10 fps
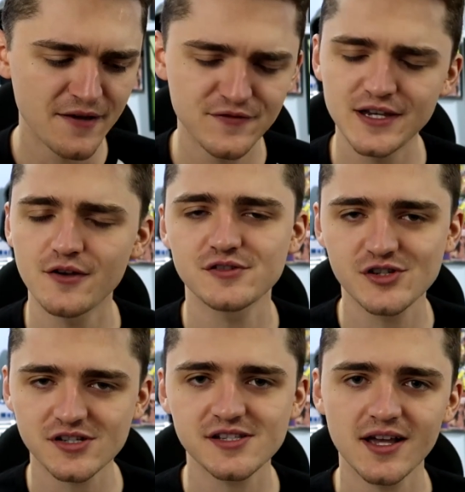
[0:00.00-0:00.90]
and videos
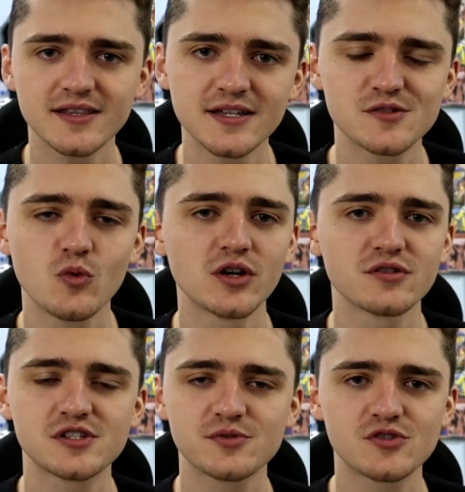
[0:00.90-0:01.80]
just like this, why
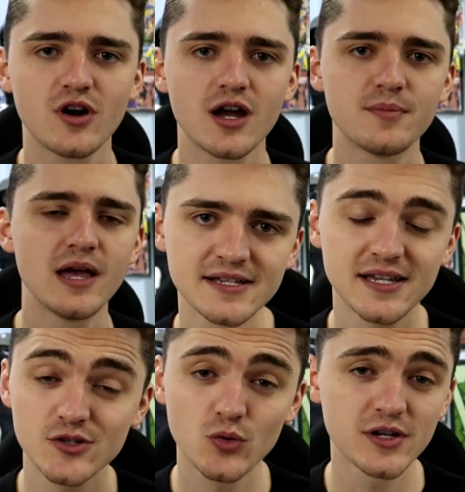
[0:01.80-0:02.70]
not subscribe? Links,
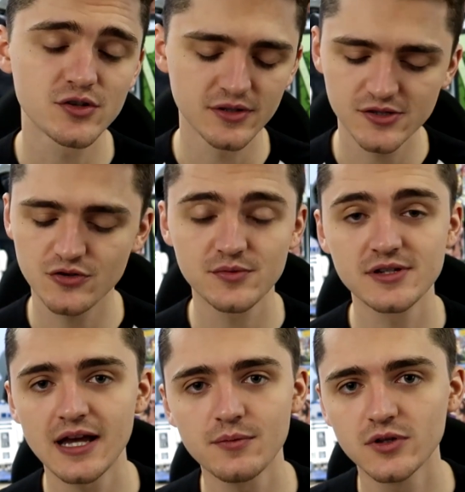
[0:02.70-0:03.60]
as always, are in the
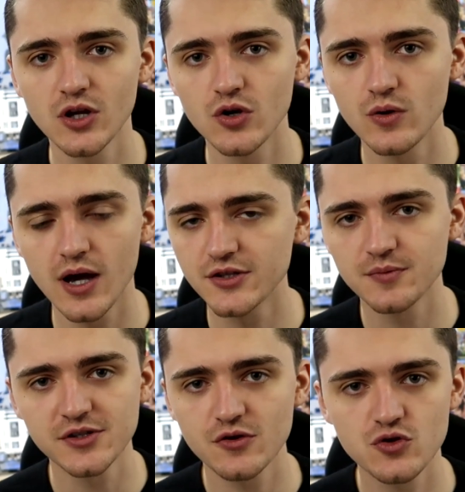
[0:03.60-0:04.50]
description down below to
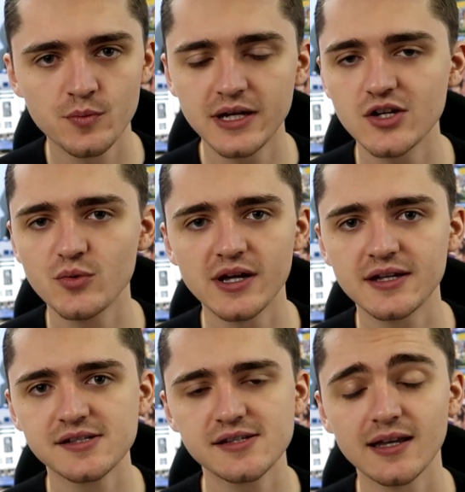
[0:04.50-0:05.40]
my social media, where you
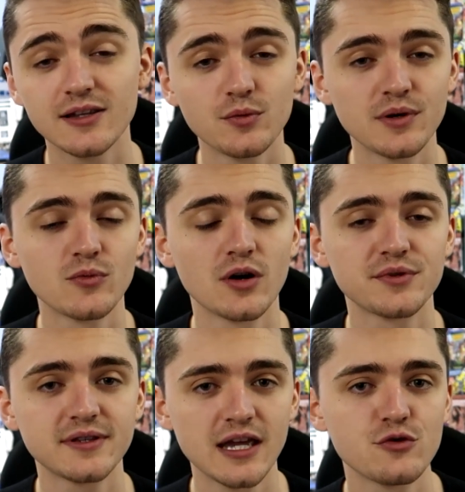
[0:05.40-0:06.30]
can stay a little bit more up
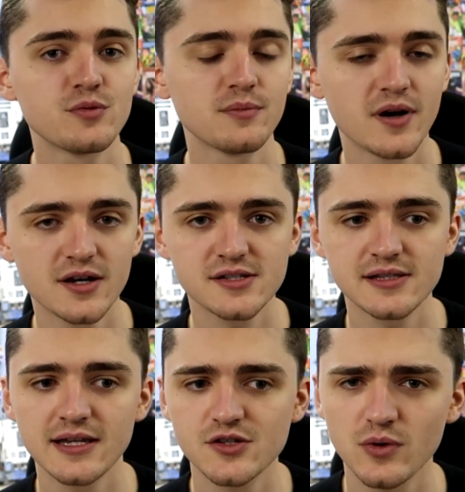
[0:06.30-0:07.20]
to date with me
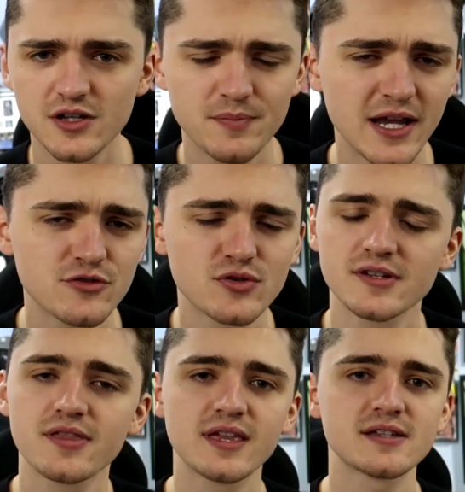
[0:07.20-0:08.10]
personally, as well as Patreon
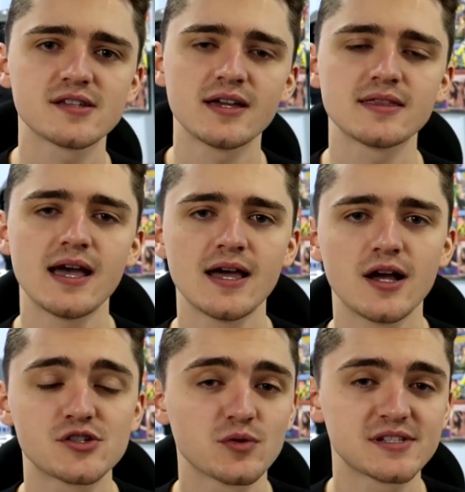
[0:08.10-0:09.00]
and things like that.
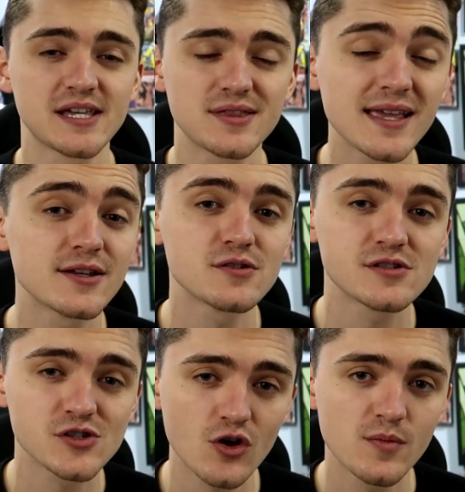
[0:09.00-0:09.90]
I just want to say thank you
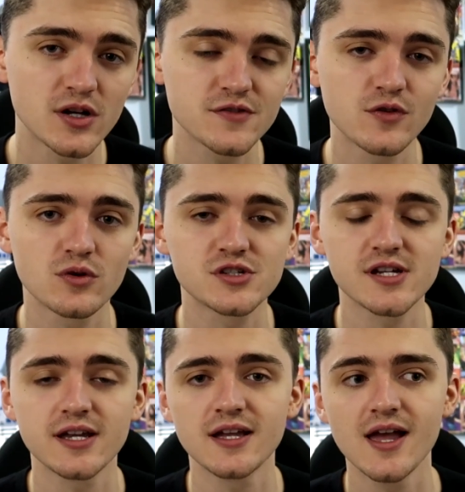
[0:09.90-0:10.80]
so much for
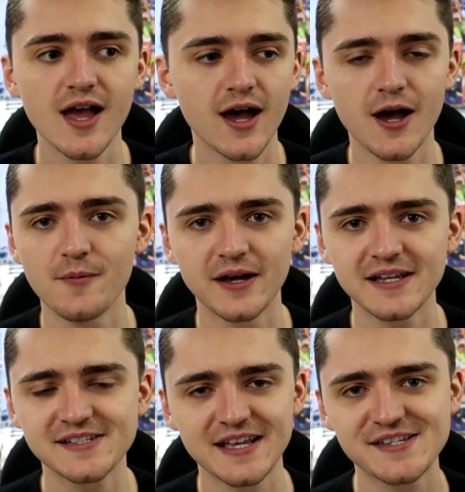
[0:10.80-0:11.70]
watching. I
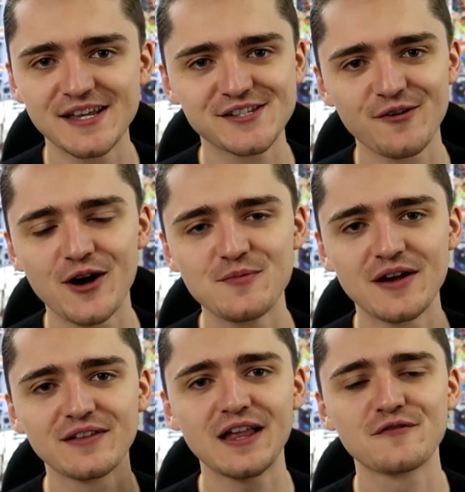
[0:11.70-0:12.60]
guess that's it. So I hope you
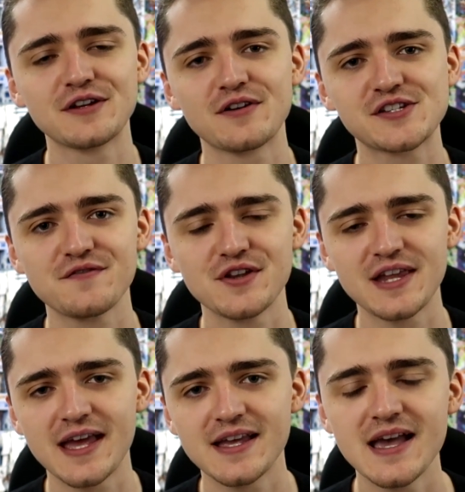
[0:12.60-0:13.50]
have a lovely rest of your
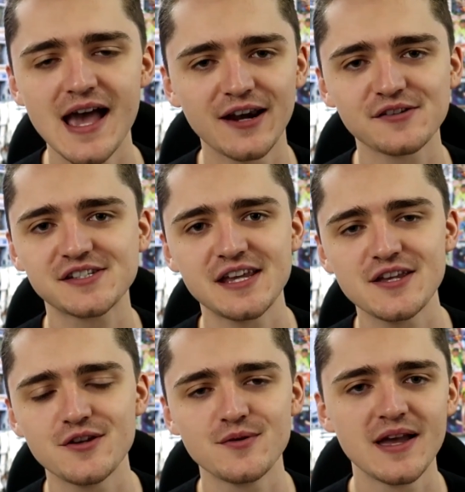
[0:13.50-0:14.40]
day, and I'll see
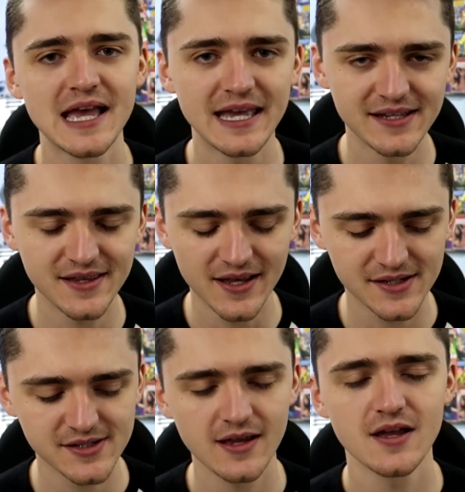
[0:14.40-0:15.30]
you in the
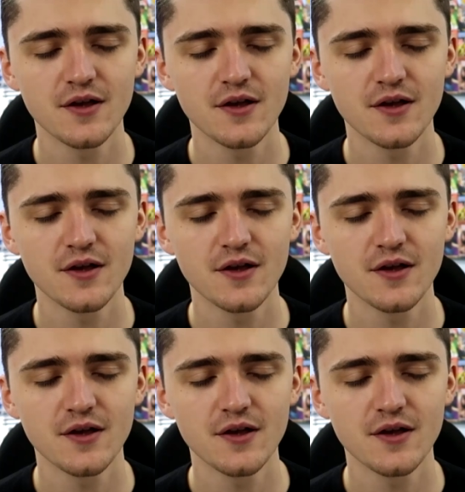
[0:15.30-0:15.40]
next